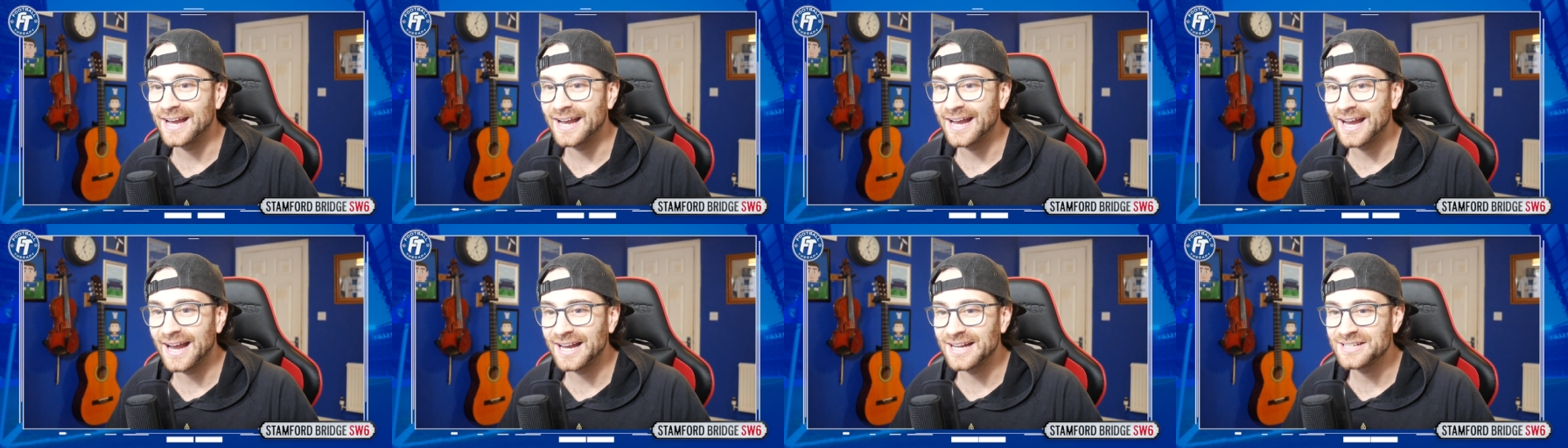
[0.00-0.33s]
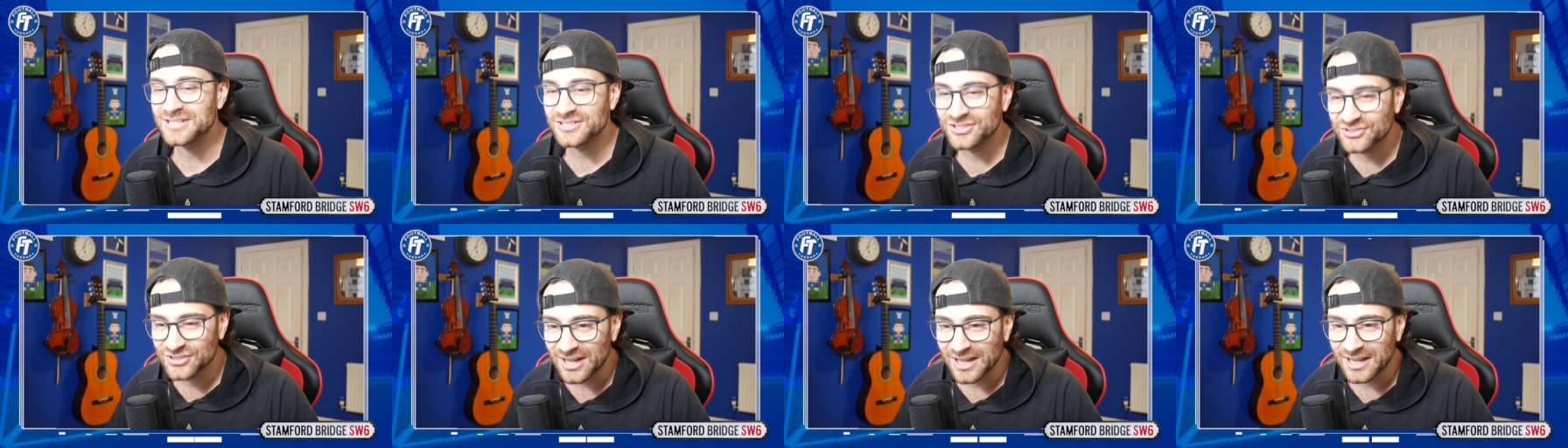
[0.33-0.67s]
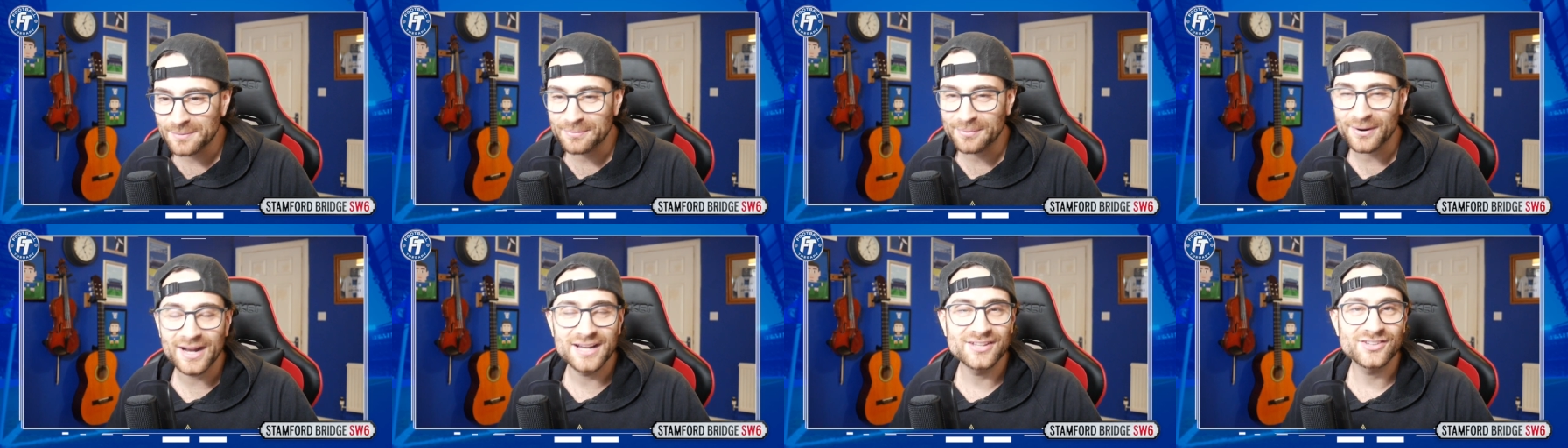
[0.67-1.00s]
And he
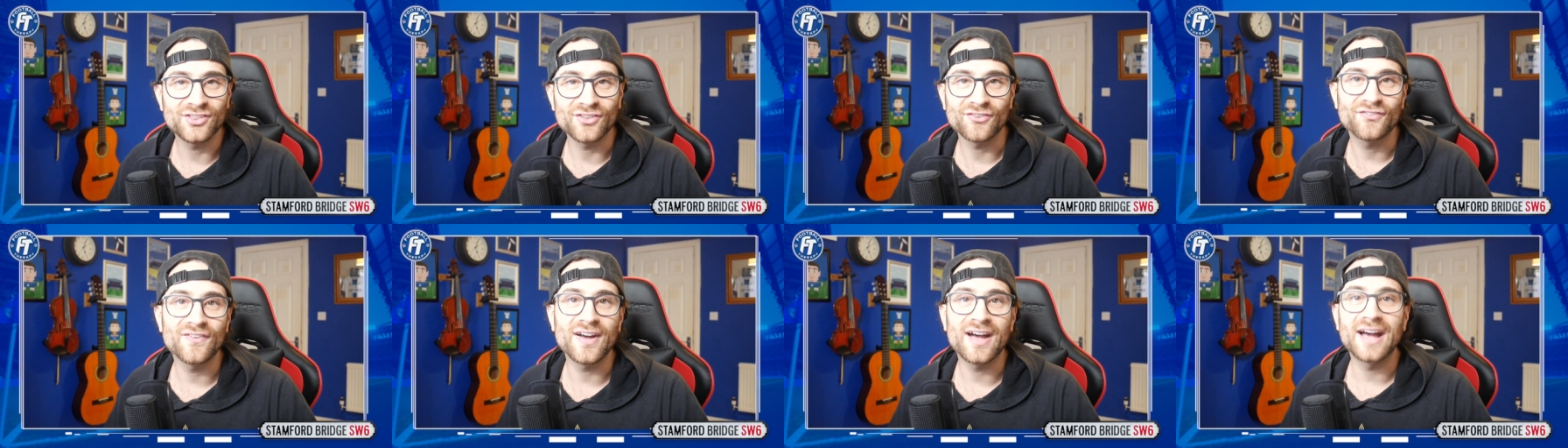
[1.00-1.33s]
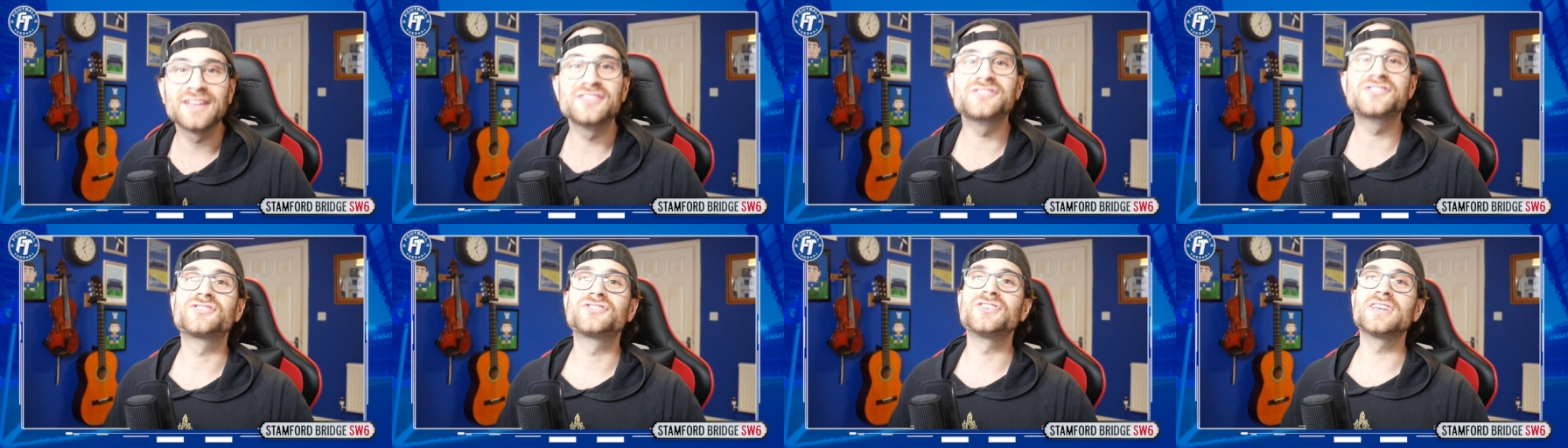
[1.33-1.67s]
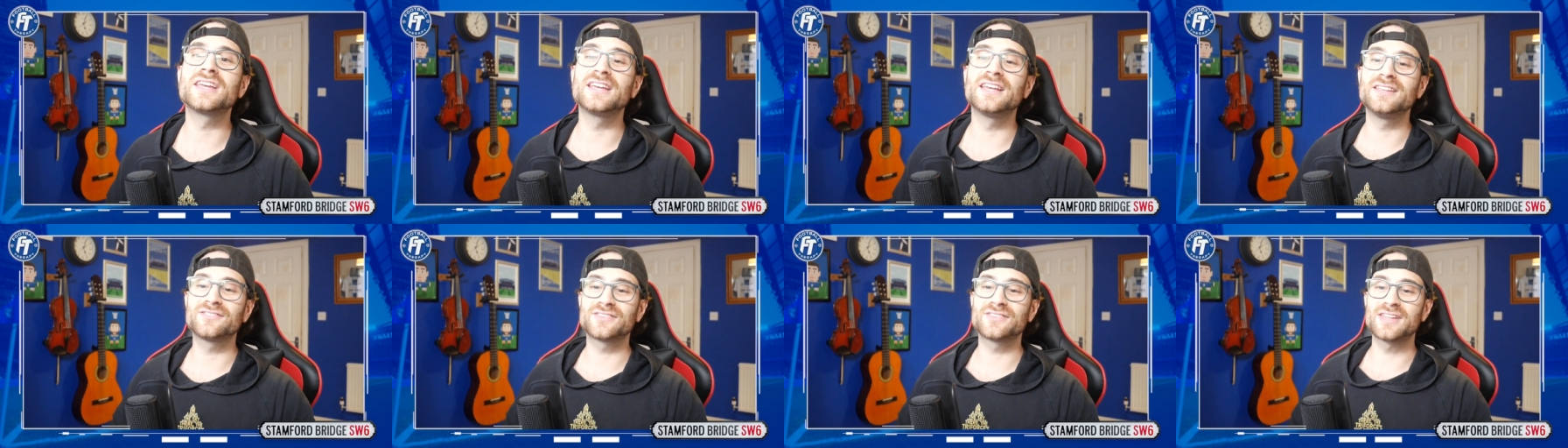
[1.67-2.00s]
celebrates, the fans
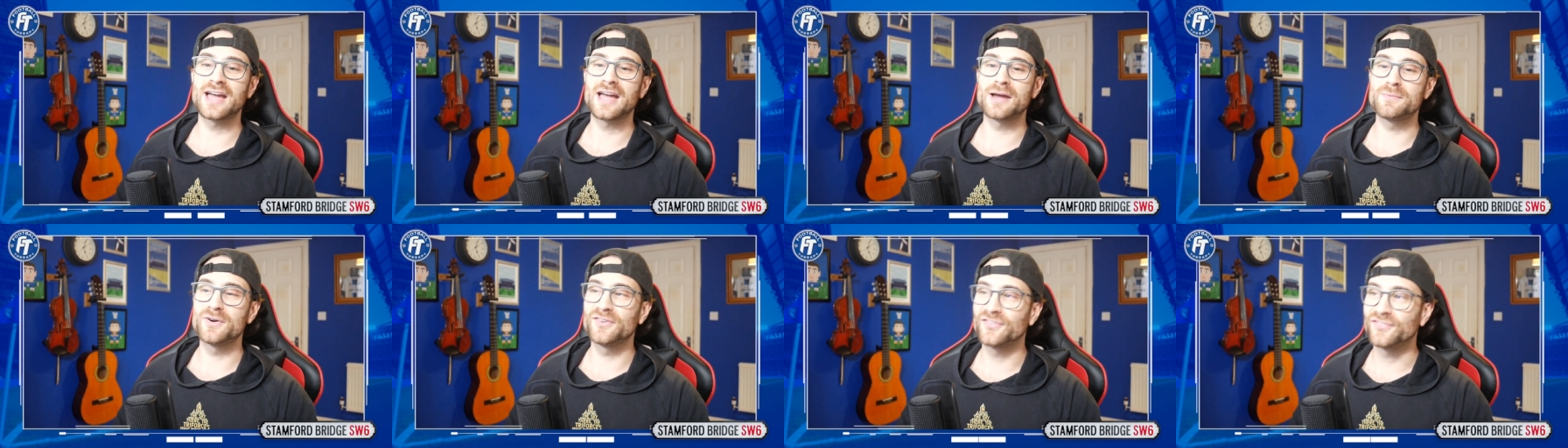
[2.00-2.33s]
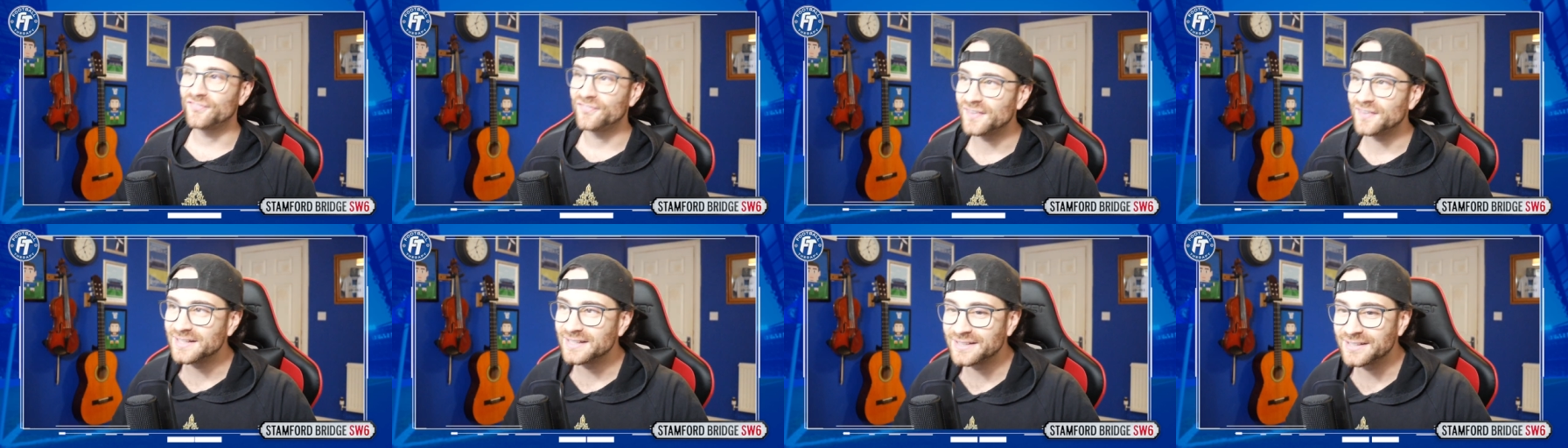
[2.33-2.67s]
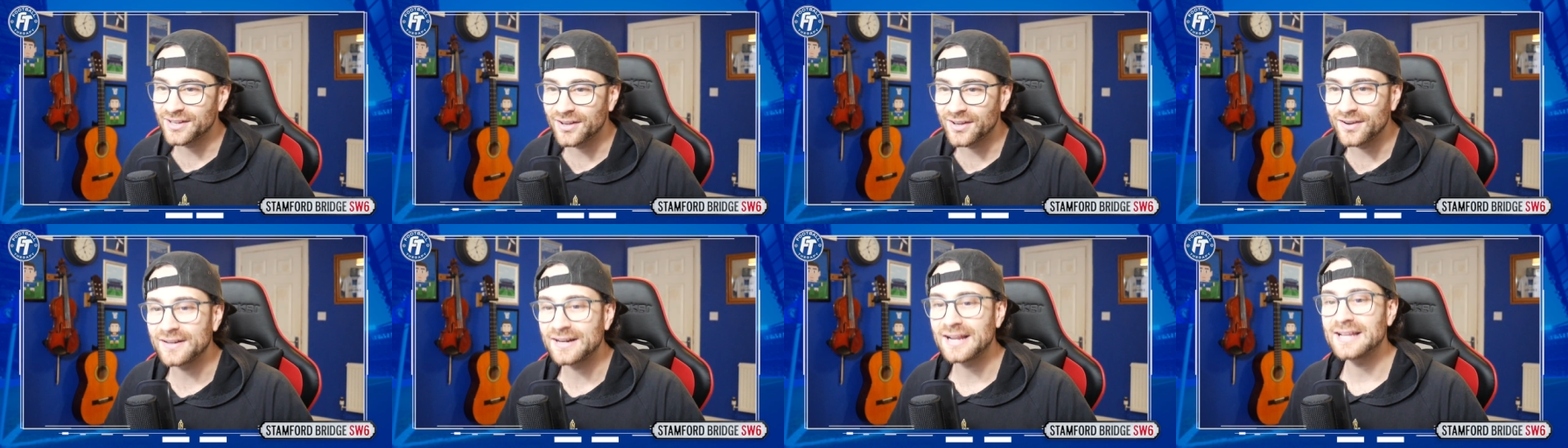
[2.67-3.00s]
sing his name, we're feeling
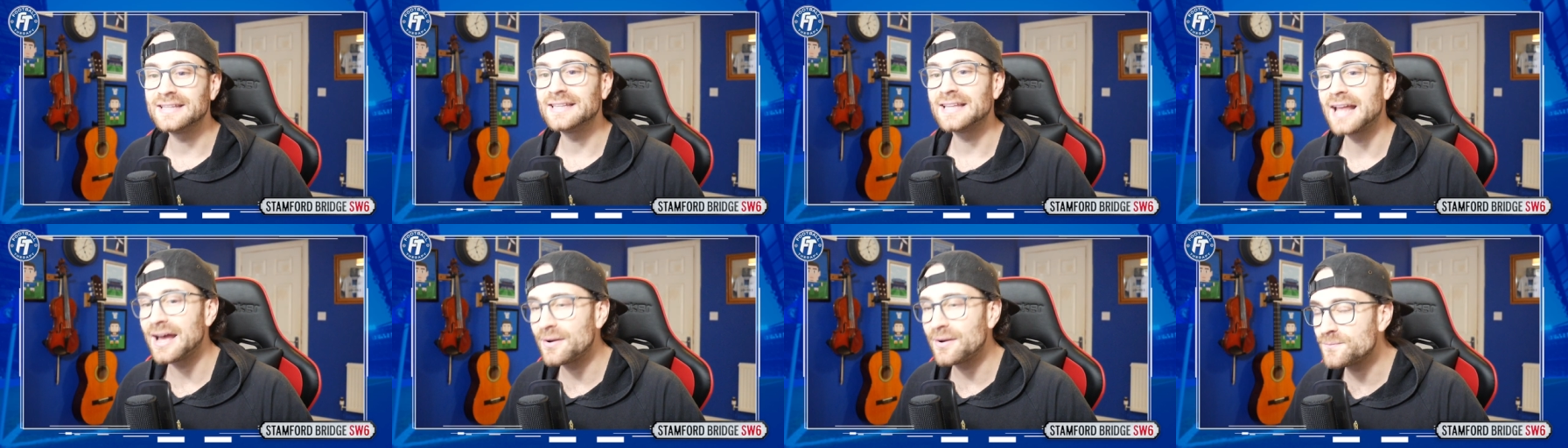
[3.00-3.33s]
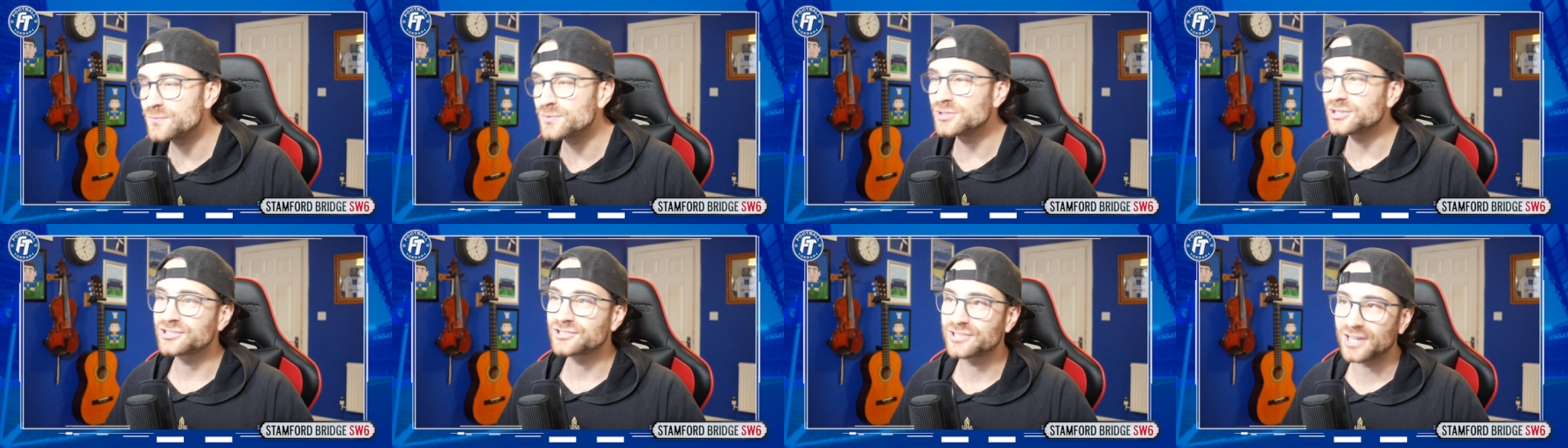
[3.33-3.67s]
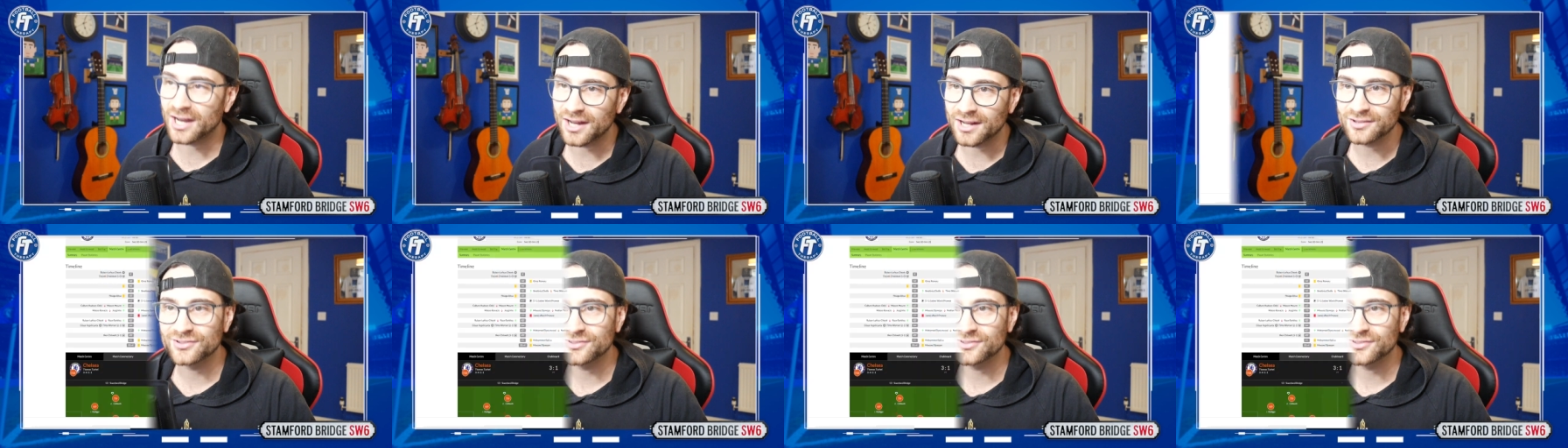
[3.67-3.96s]
good, and then we start